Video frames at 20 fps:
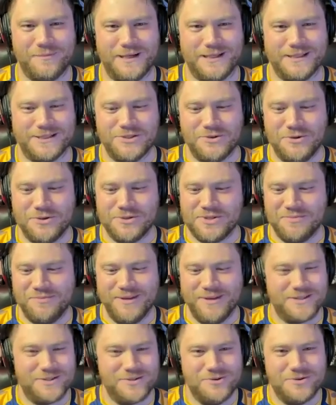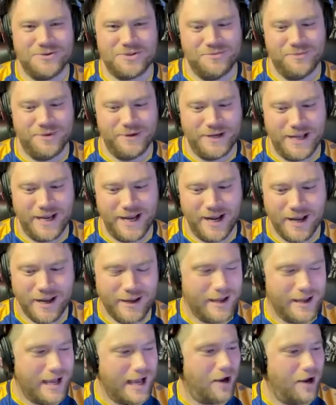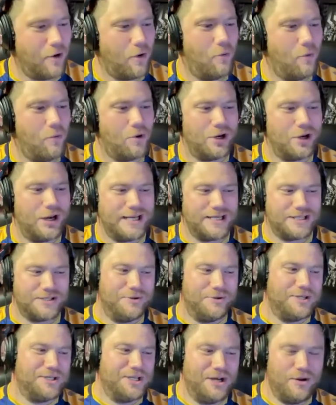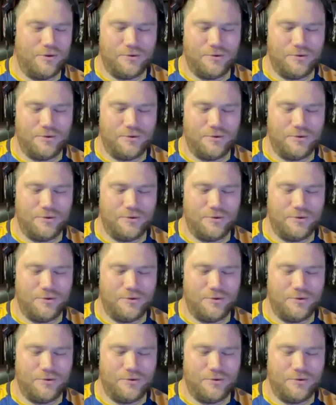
That's awesome. That's awesome. And I got one last question.